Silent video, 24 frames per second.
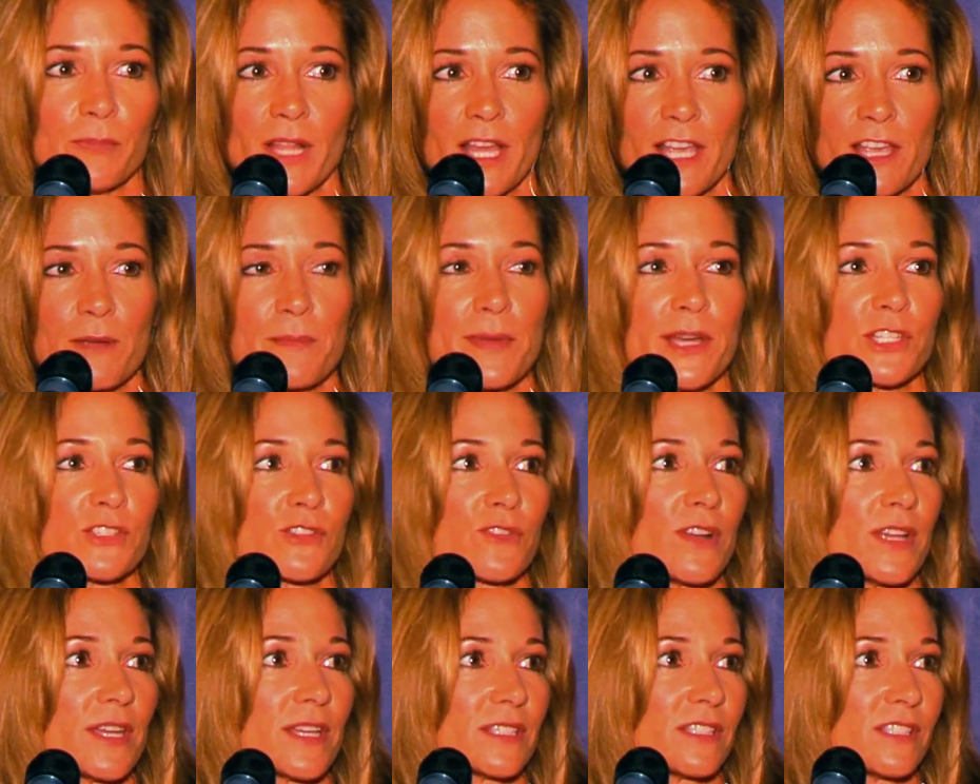
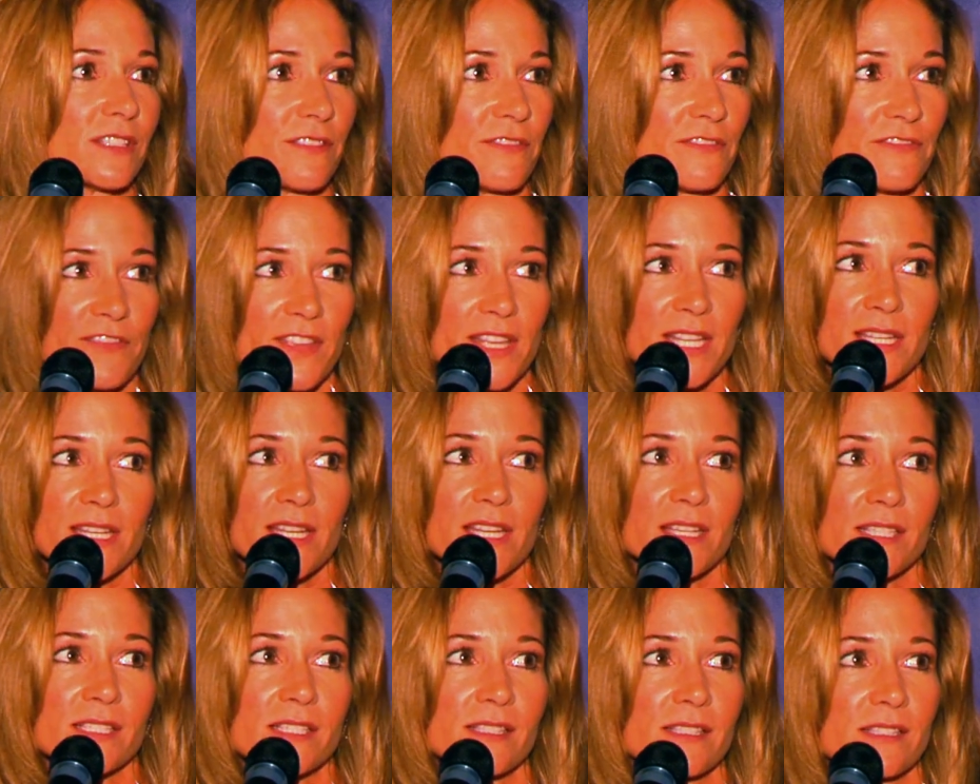plyometrics,
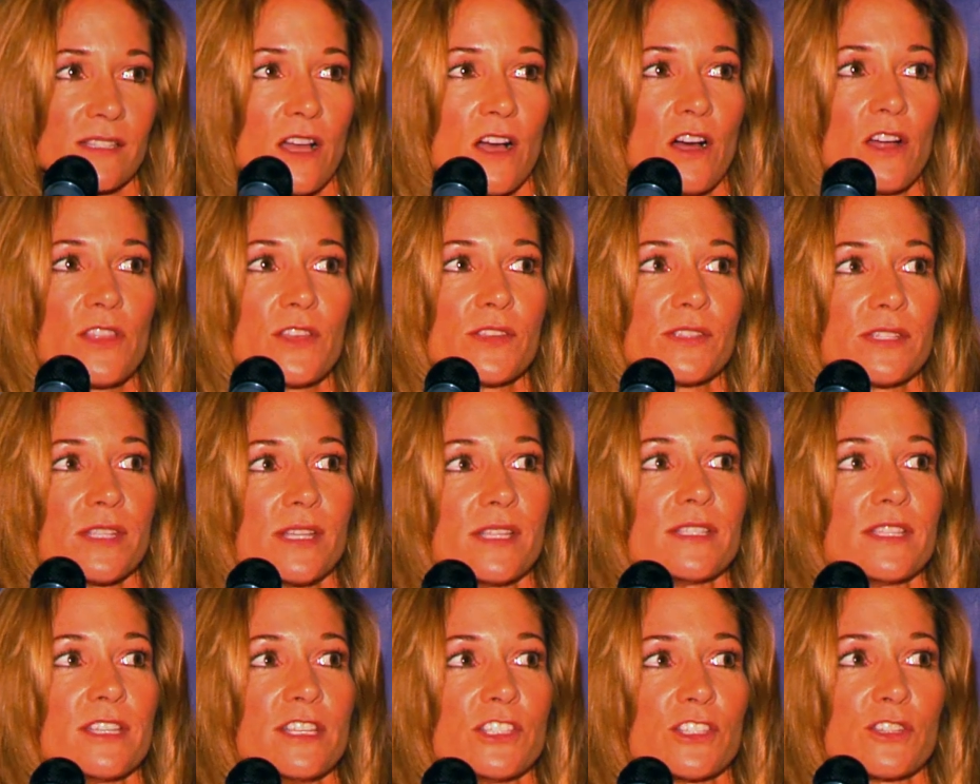fitness, all those
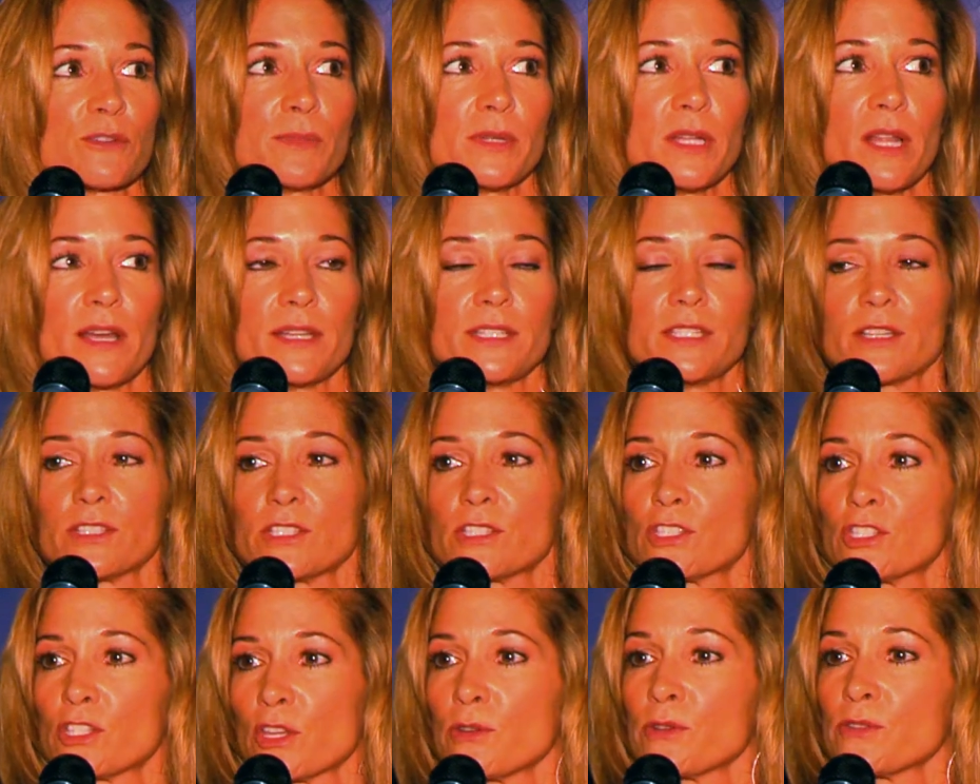things that Inter Milan
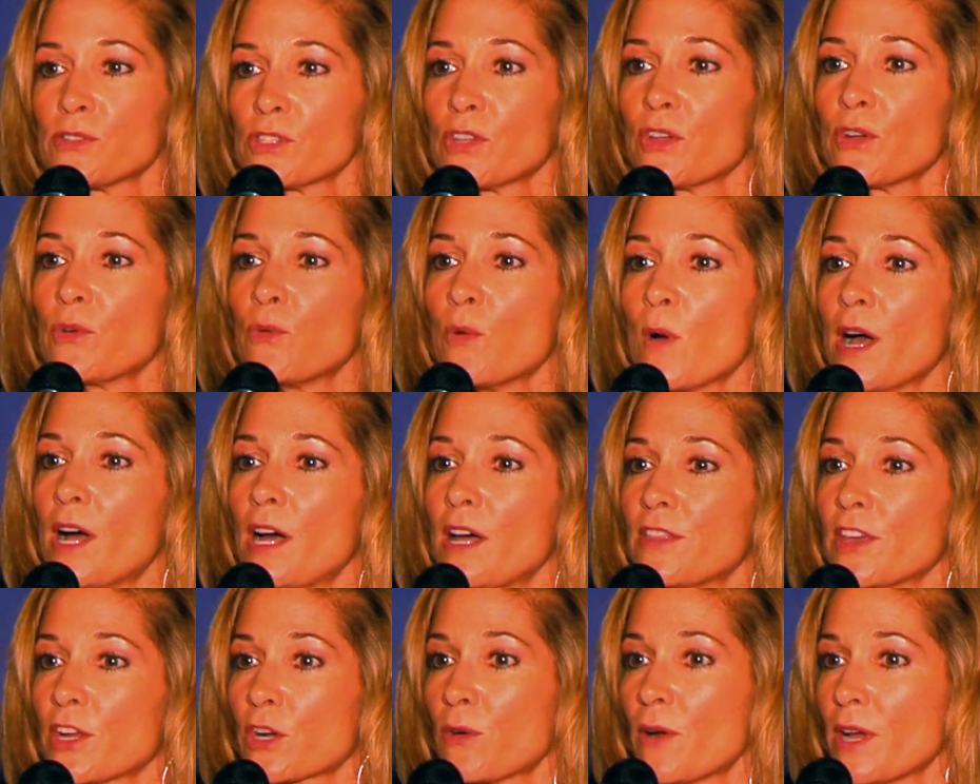does so
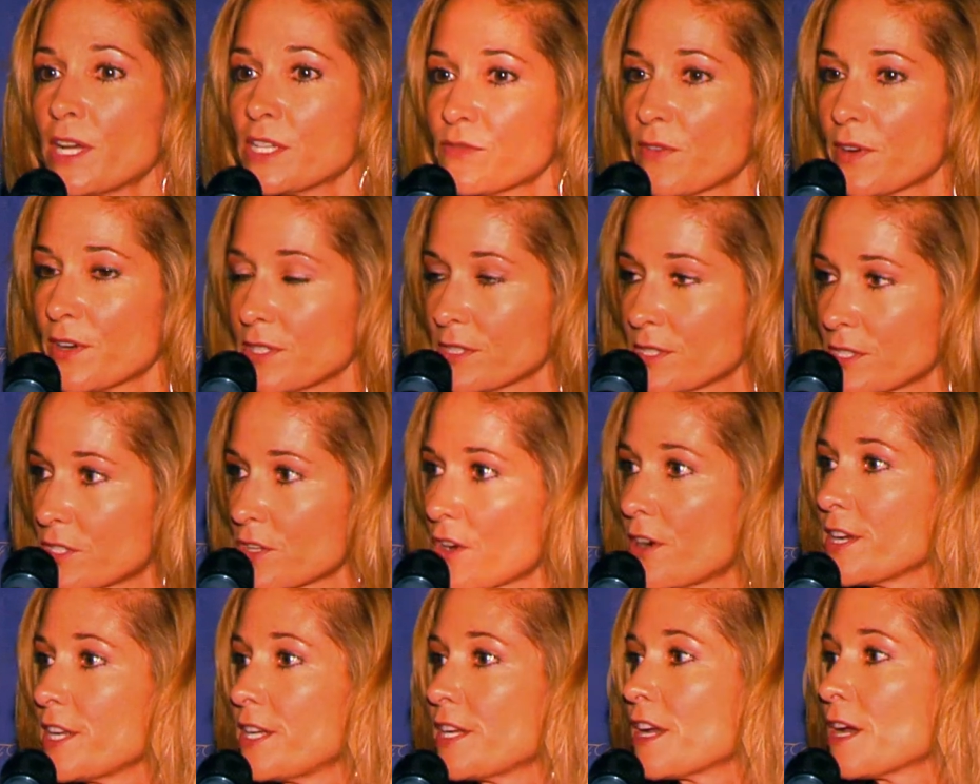well that Crossfire is
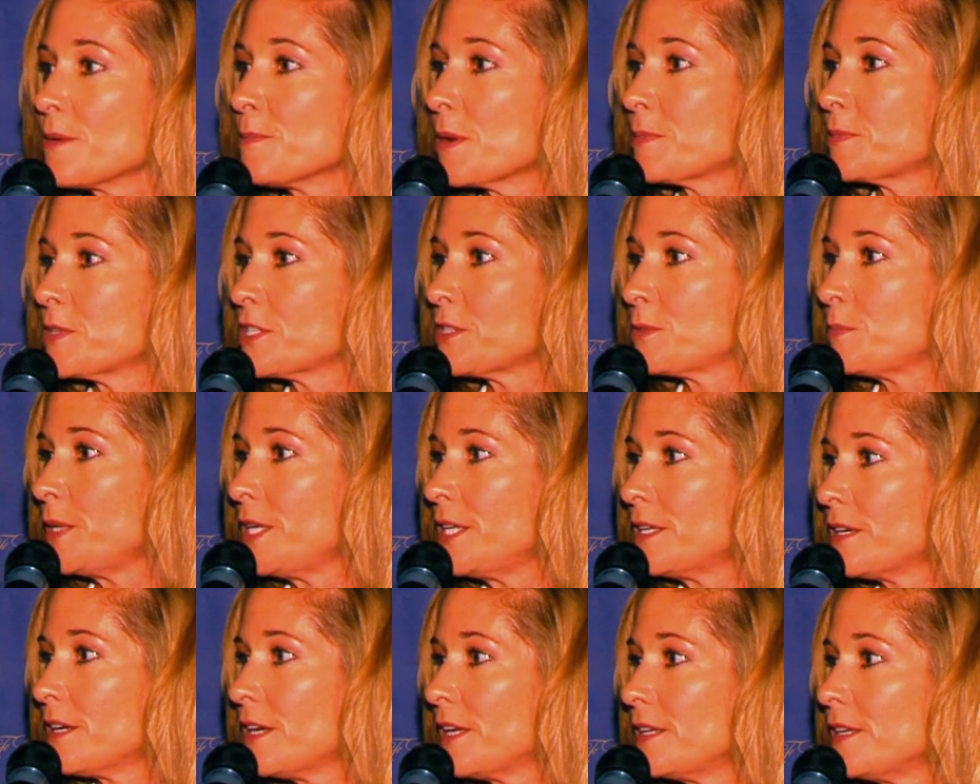starting to come up to
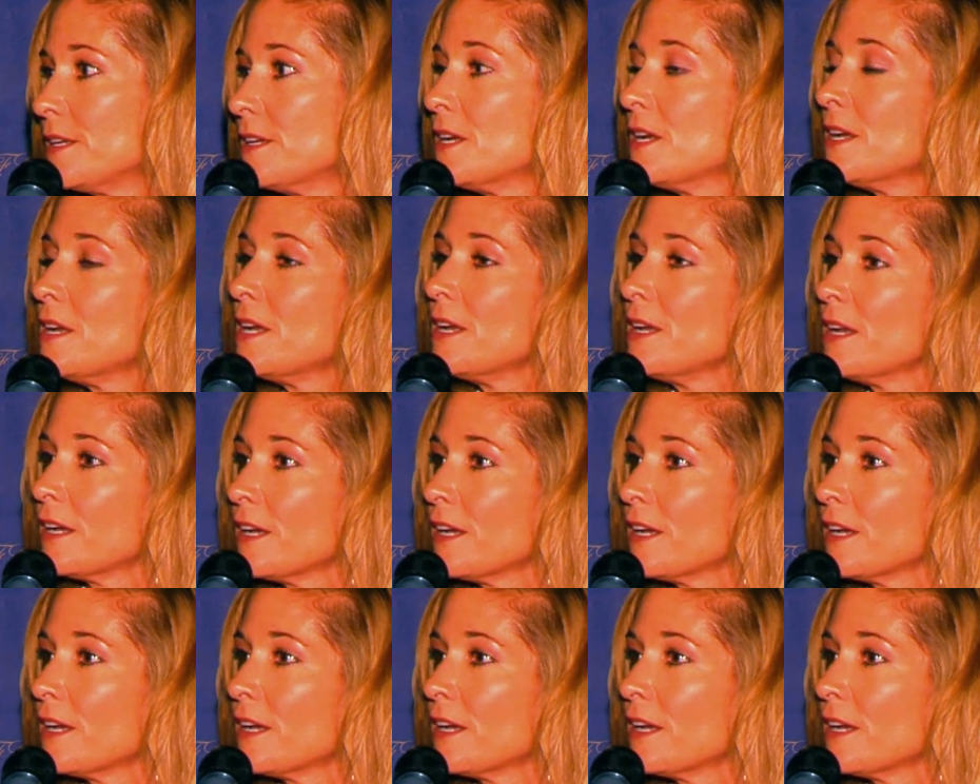speed on,